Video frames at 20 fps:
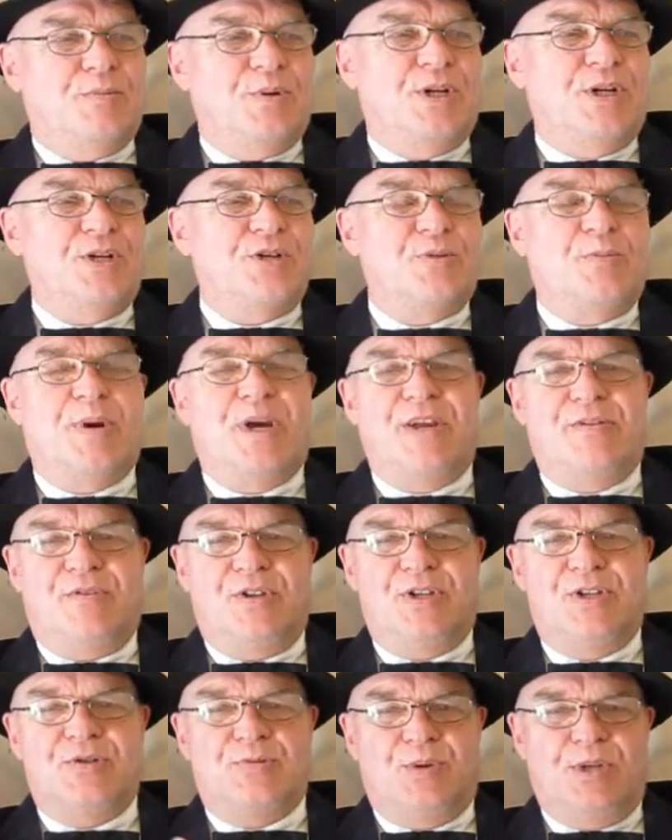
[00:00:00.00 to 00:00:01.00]
need to pay for
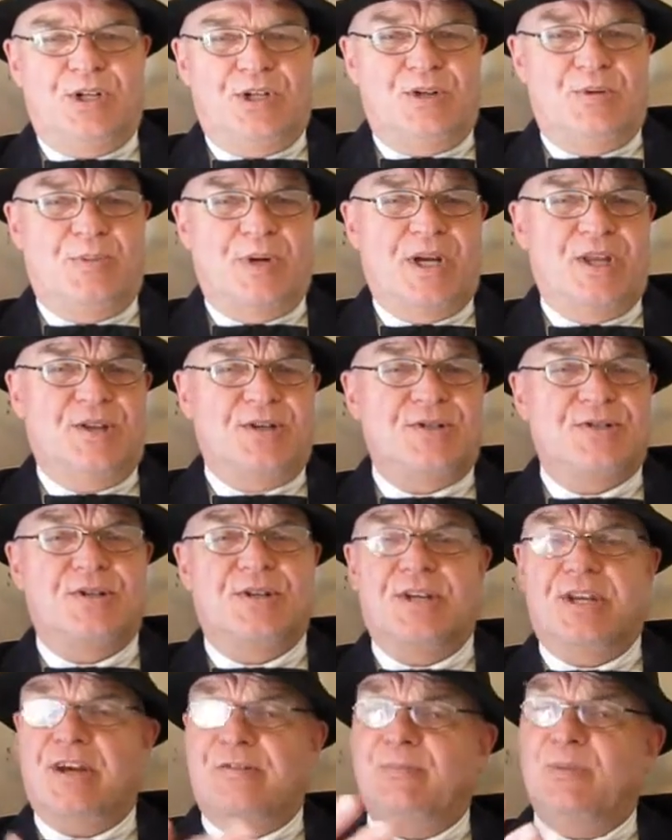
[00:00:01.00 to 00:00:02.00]
this. We need to pay this. The
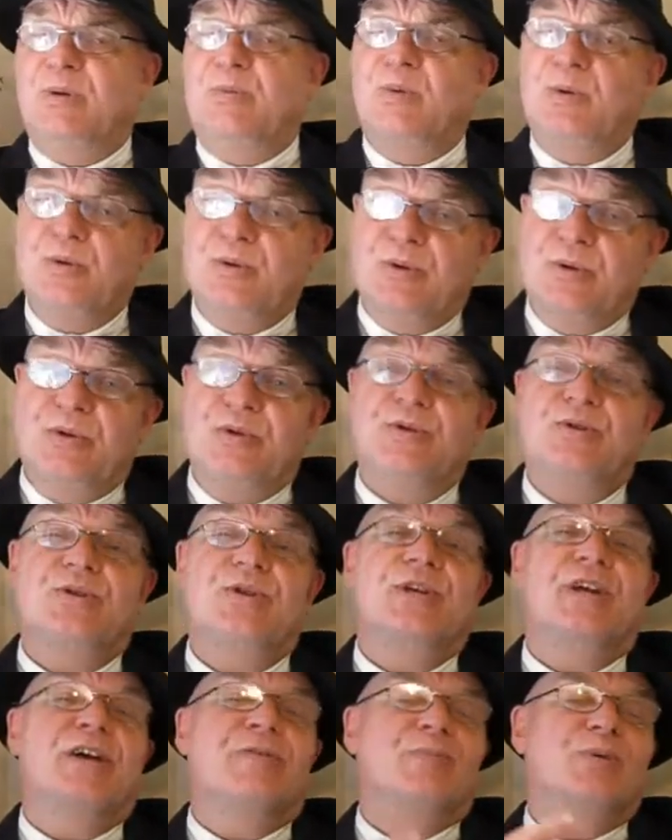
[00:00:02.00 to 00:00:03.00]
government will do this. The
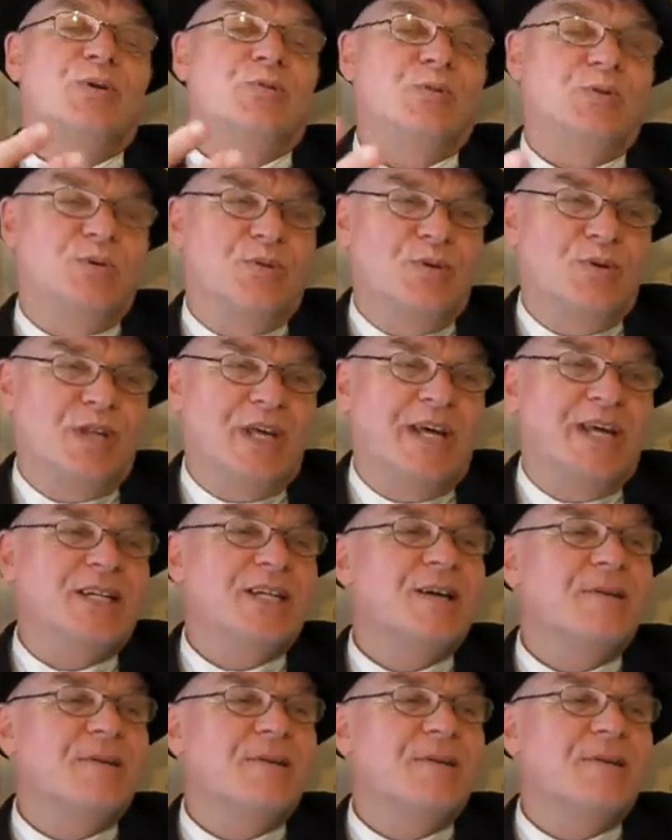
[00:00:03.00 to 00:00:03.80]
government will do that.